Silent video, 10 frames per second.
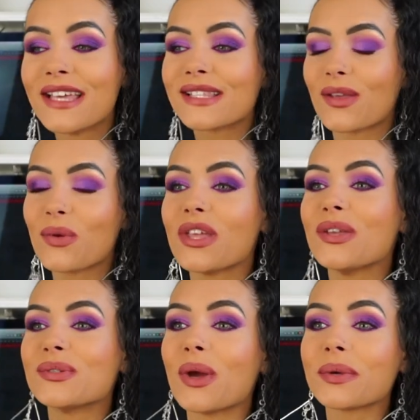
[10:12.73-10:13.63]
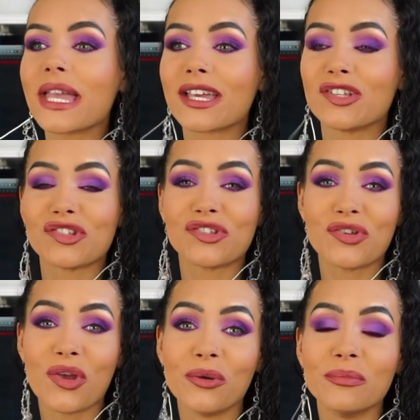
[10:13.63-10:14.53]
so that you don't get
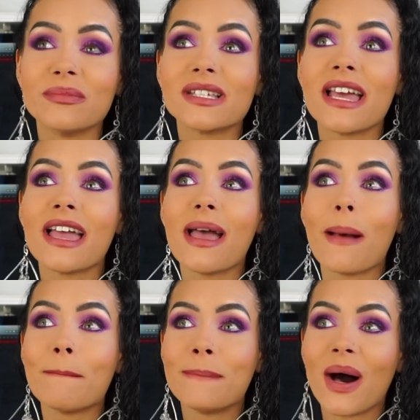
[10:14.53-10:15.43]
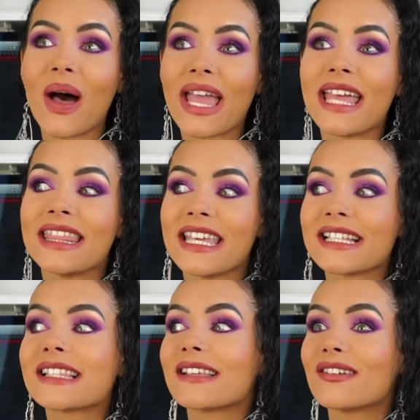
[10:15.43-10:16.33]
consumed by
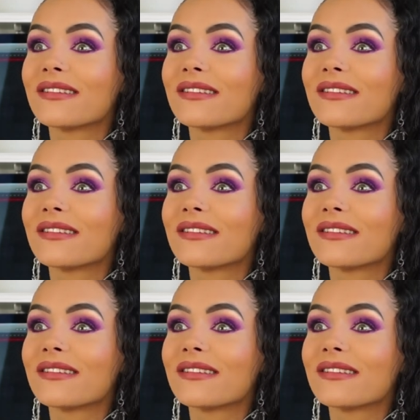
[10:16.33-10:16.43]
this